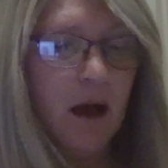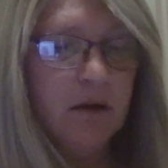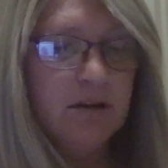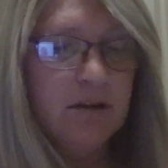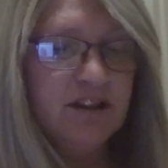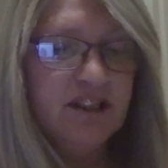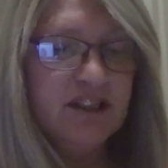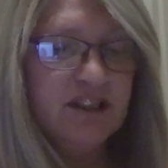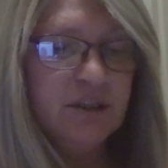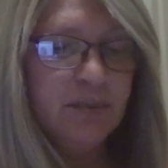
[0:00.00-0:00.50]

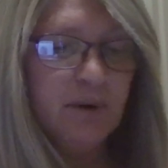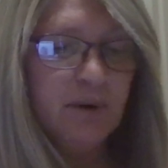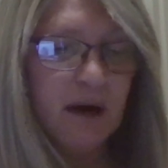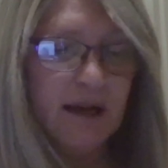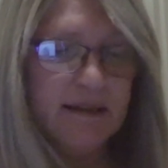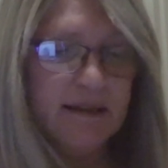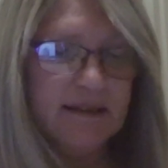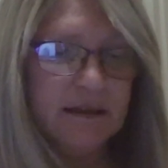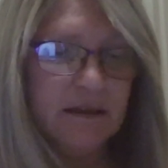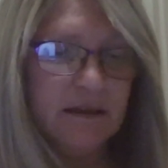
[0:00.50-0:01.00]

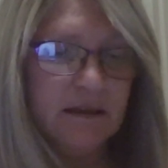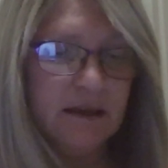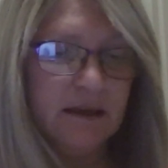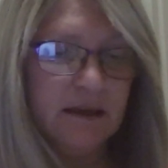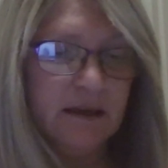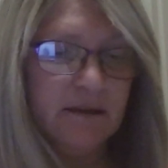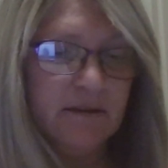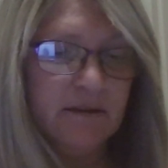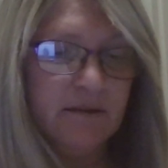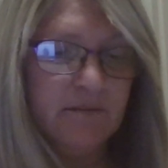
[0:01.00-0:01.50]

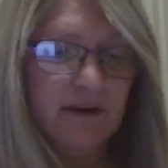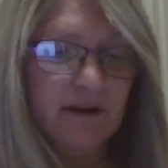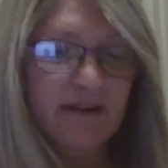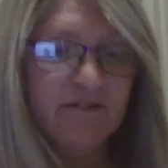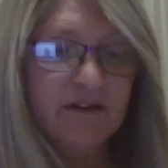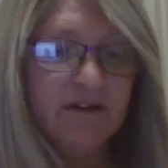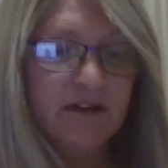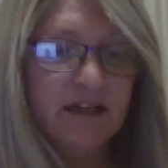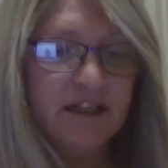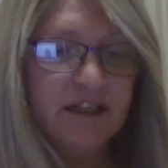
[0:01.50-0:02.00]
Unsurprisingly, the
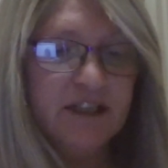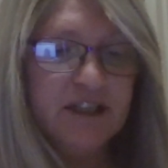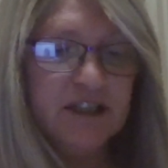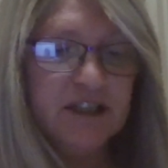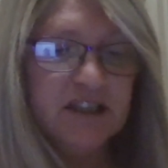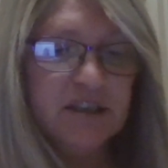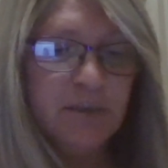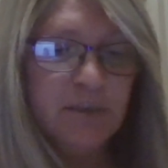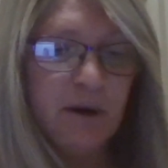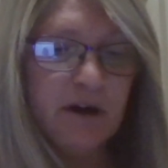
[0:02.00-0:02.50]

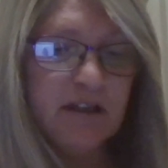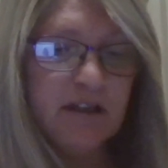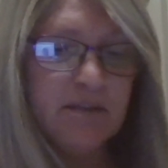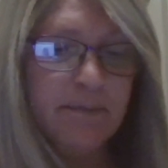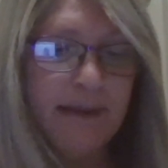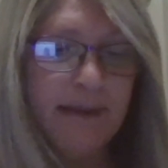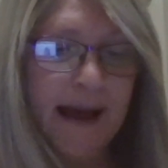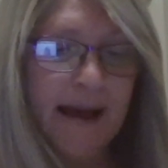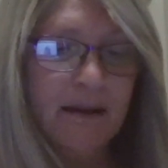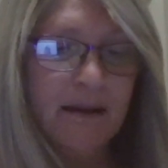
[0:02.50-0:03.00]
revelation sparked
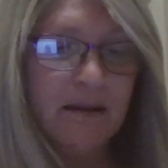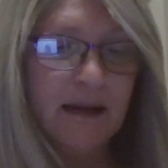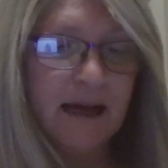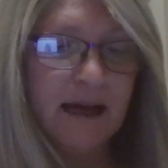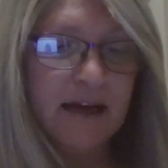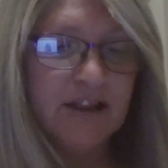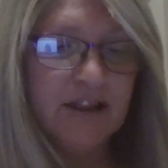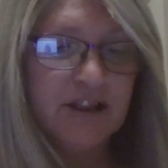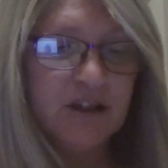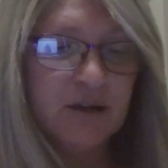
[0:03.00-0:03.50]

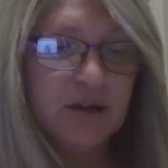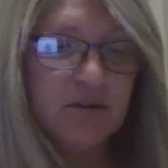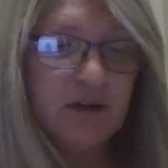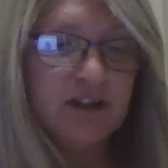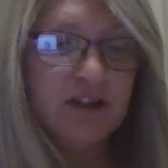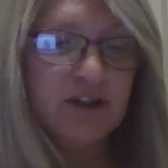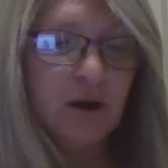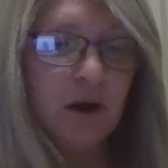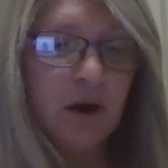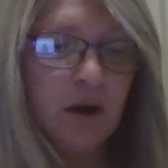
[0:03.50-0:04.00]
backlash
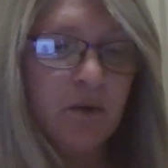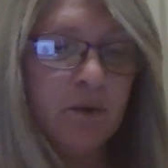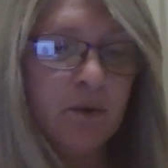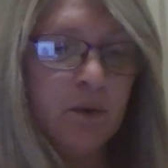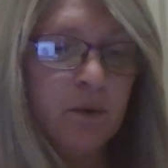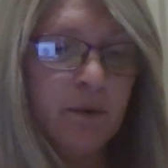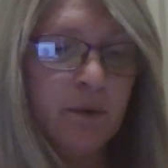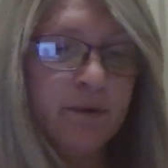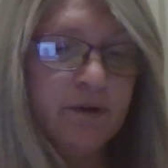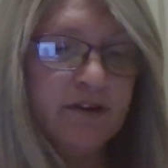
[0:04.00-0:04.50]
across all the
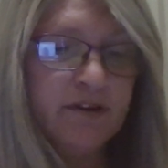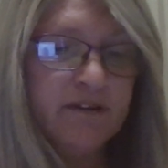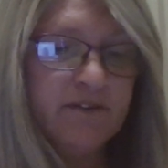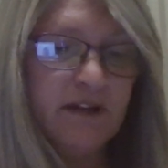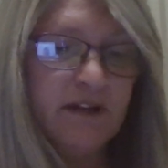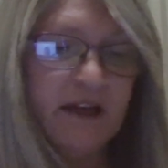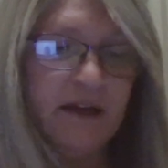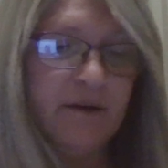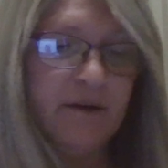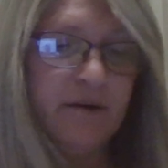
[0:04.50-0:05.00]
corners
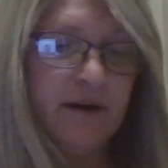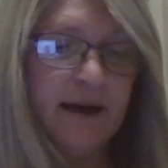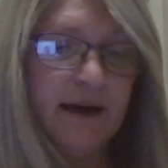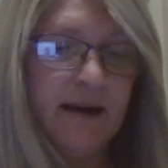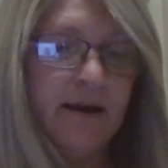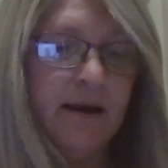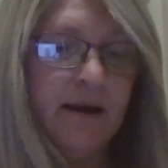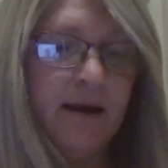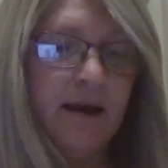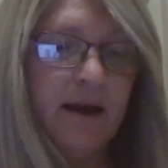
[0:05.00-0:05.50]
of the
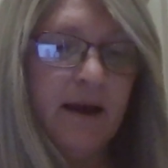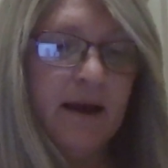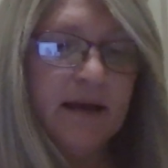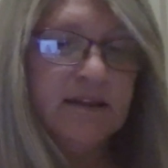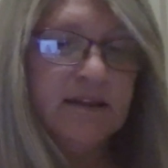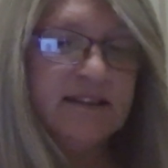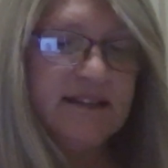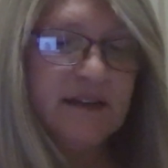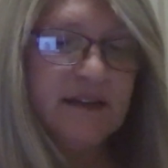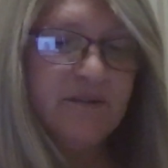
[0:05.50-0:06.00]
internet,
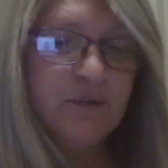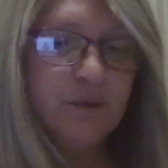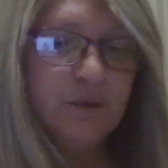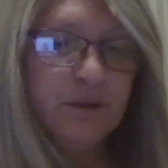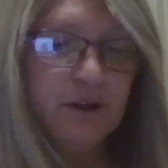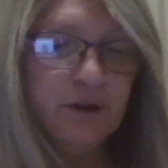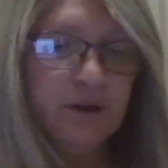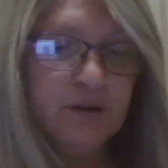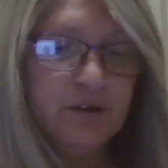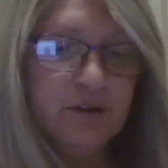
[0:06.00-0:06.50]
and several
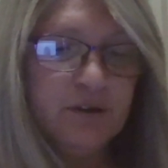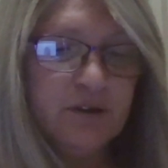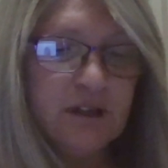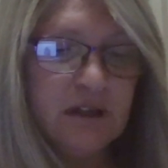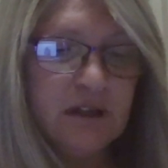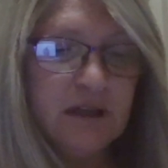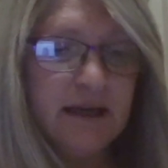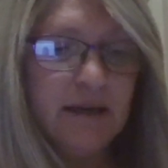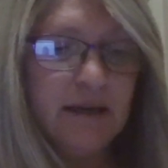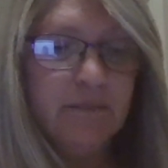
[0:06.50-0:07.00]
users
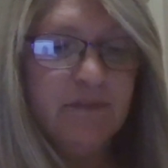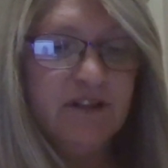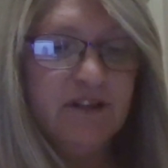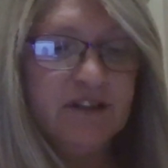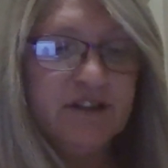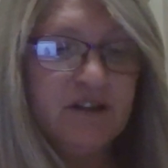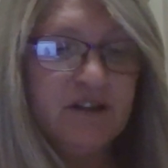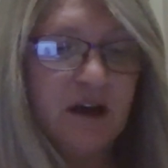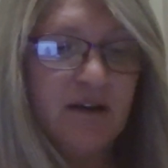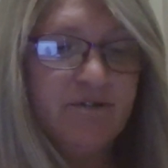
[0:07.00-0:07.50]
claimed the
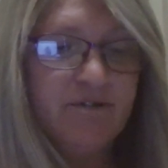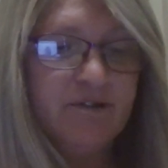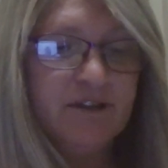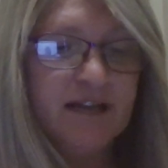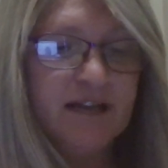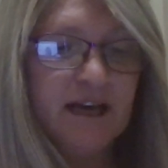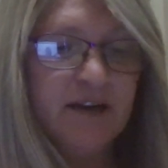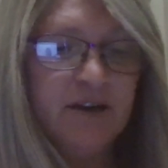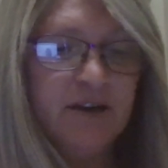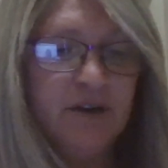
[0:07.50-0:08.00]

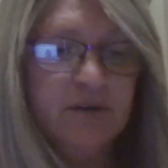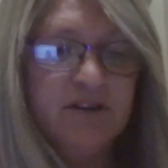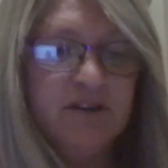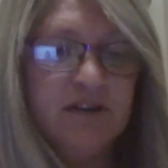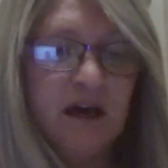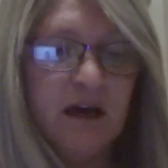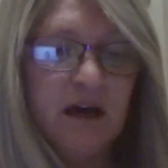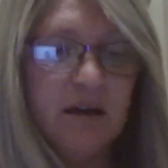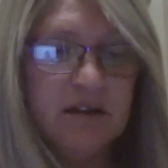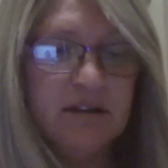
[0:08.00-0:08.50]
Stauffers had used
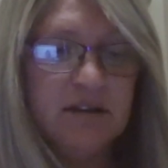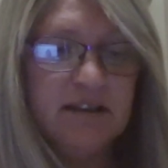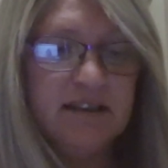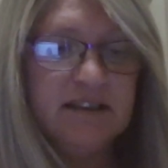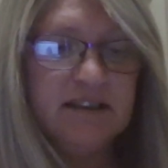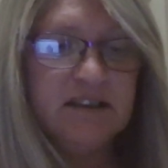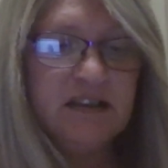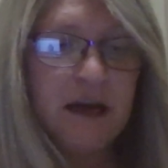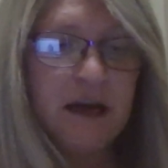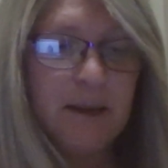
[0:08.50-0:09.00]

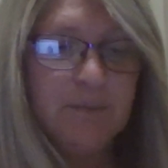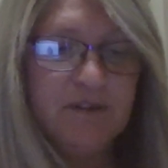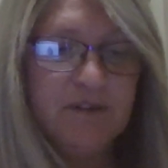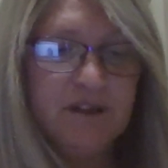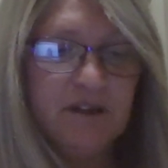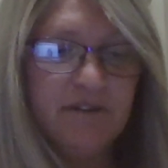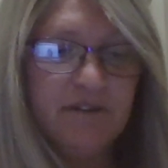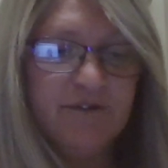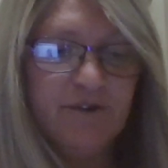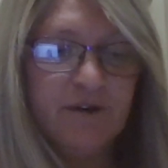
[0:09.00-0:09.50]
Huxley's
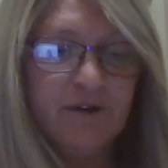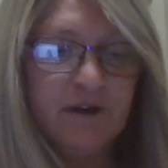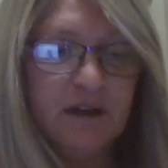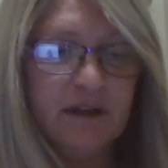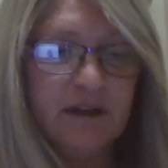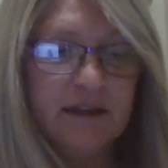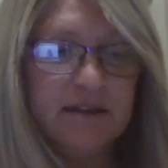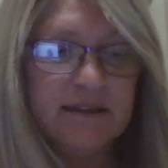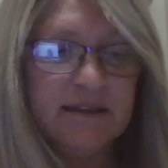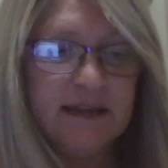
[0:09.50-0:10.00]
adoption for
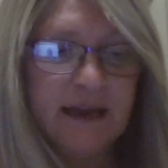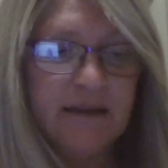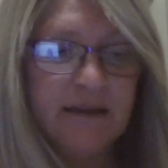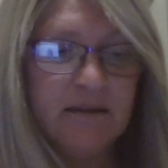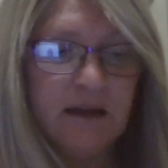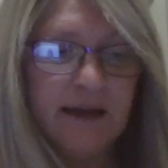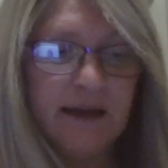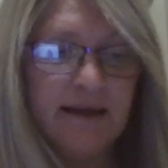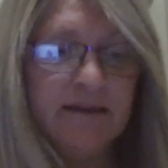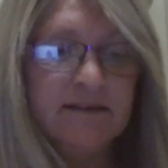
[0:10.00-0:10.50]
clicks
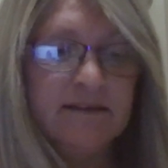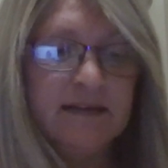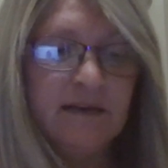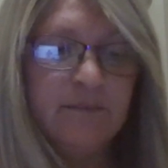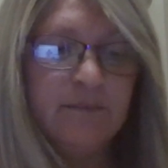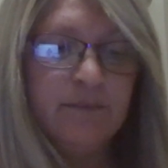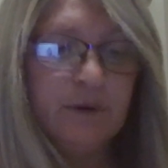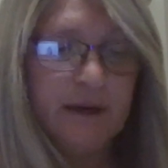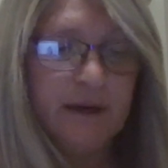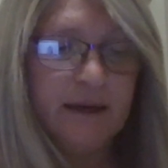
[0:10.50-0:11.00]
and likes
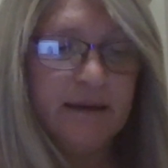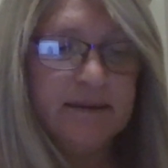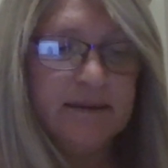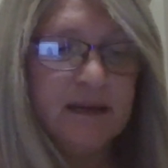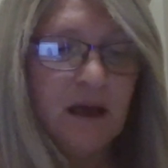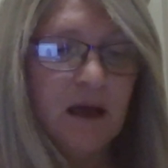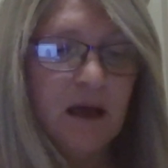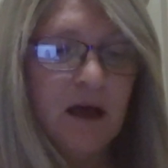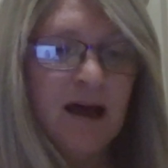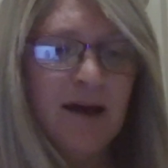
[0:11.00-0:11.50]
and praise,
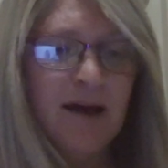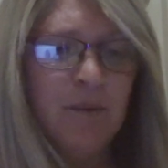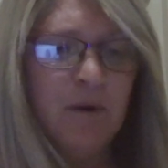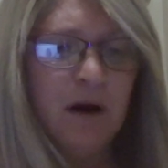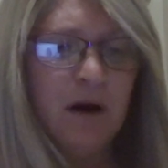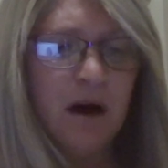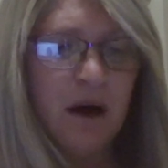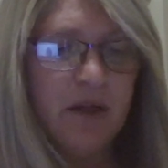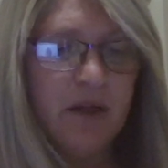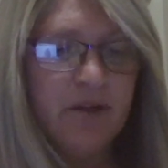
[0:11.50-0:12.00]

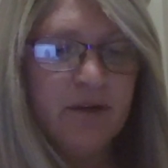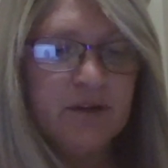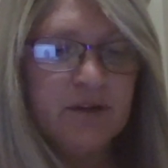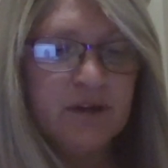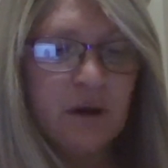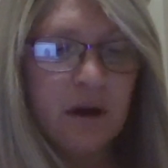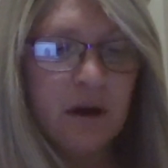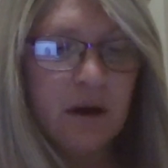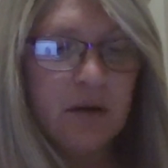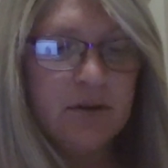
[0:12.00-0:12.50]
while others
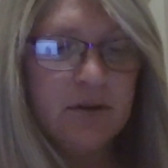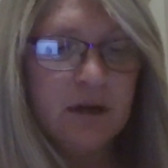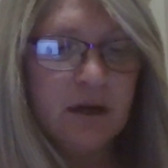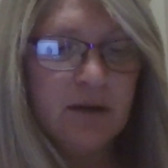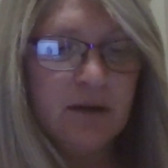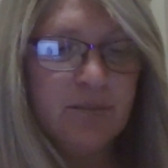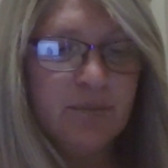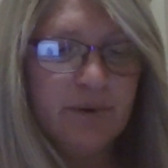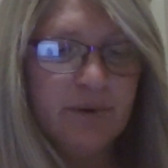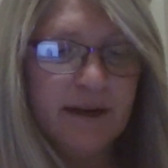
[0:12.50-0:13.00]
called
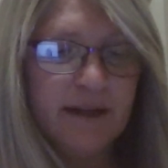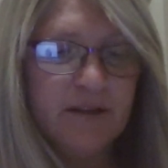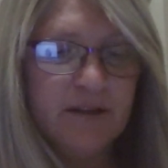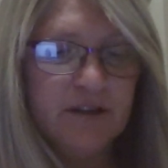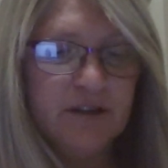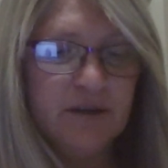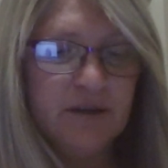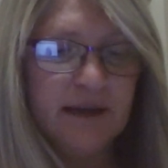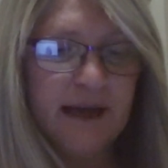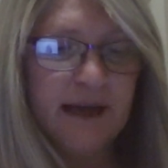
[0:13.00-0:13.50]
on
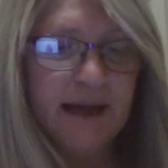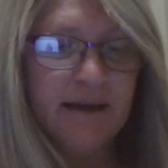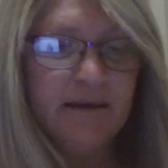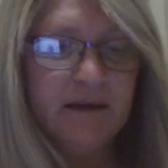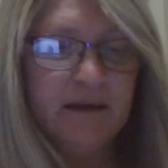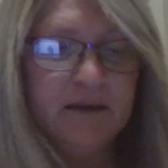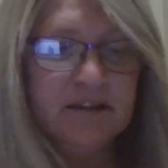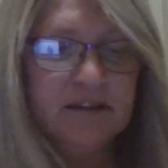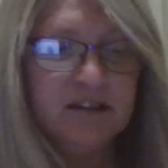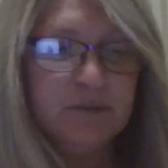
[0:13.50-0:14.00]
brands to
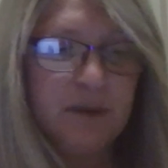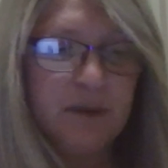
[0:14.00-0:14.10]
end